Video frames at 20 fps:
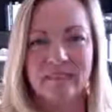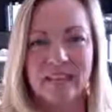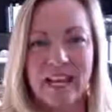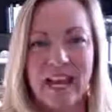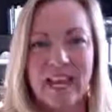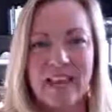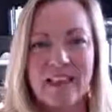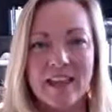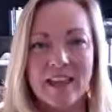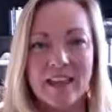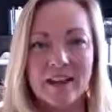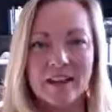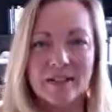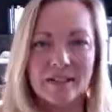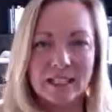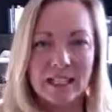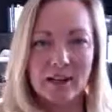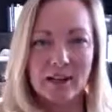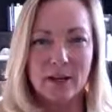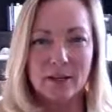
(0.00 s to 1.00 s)
Hey there,
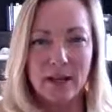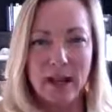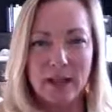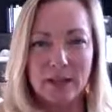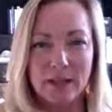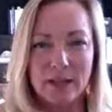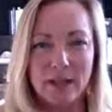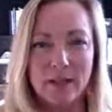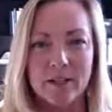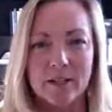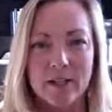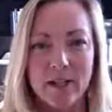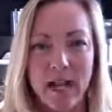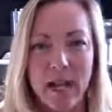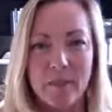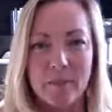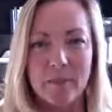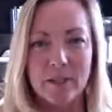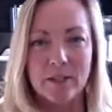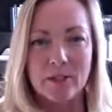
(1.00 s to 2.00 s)
Terry Pappy here.
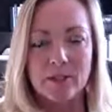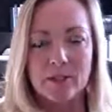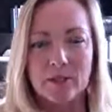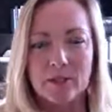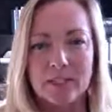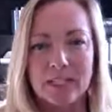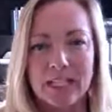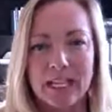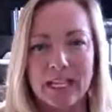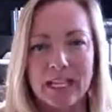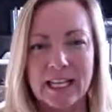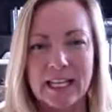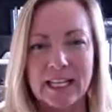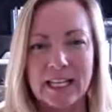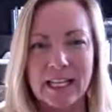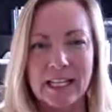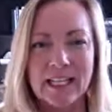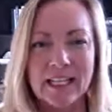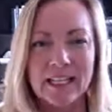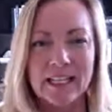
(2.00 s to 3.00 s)
Happy
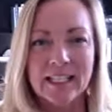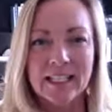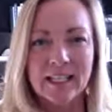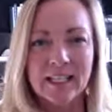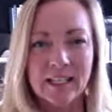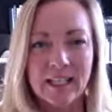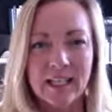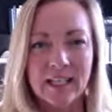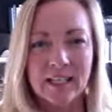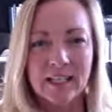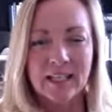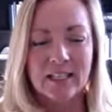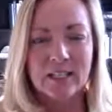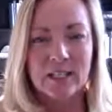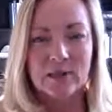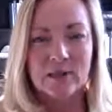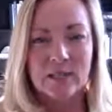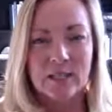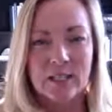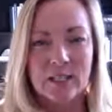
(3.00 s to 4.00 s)
Tuesday. I
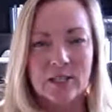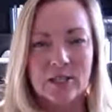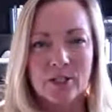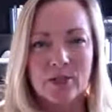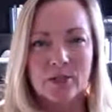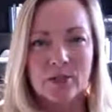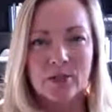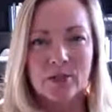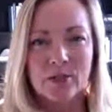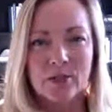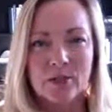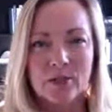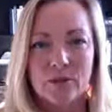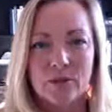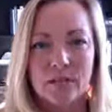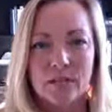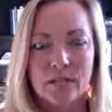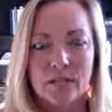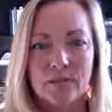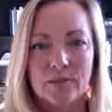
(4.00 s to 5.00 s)
wanted
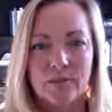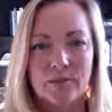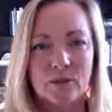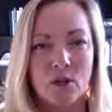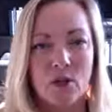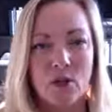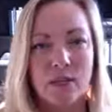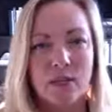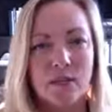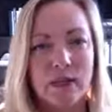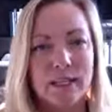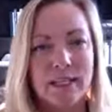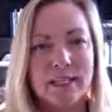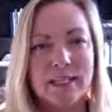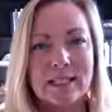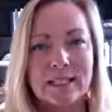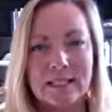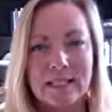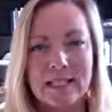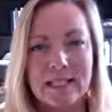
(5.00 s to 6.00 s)
to talk about
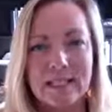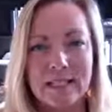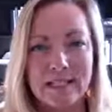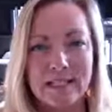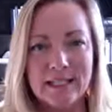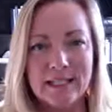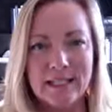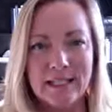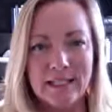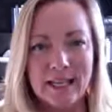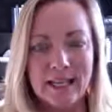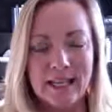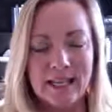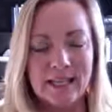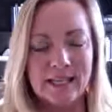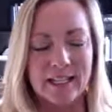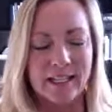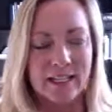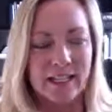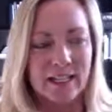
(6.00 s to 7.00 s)
seeds
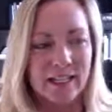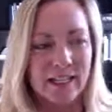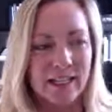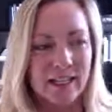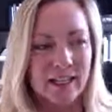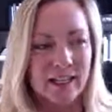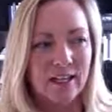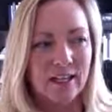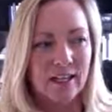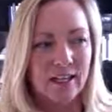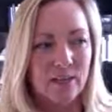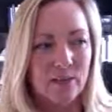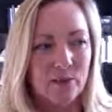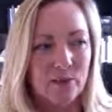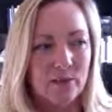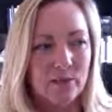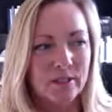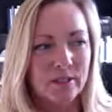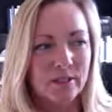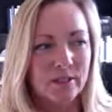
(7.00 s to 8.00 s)
today. I
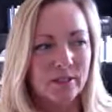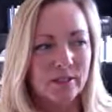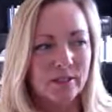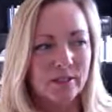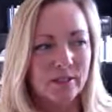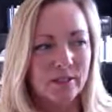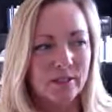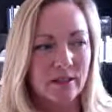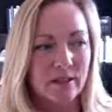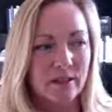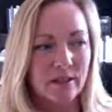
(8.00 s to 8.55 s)
was